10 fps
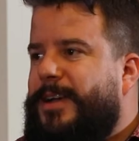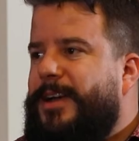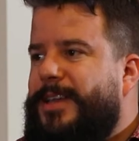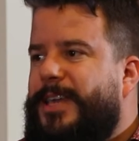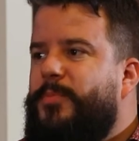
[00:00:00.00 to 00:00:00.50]

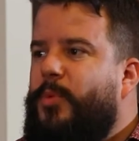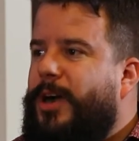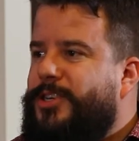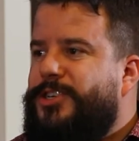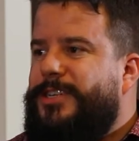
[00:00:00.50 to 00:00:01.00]
kind of keep
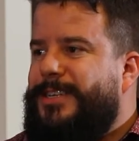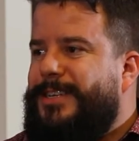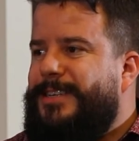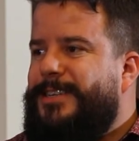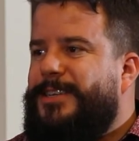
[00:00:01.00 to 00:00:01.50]
watching
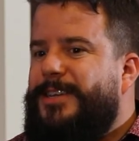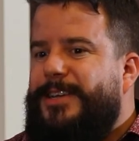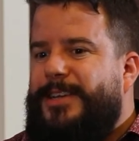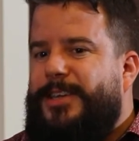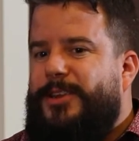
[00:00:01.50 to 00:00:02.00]
and,
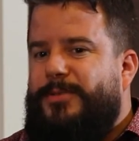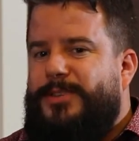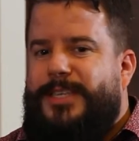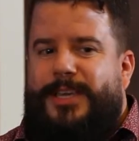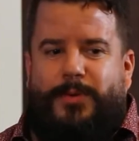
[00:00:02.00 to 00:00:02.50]
seeing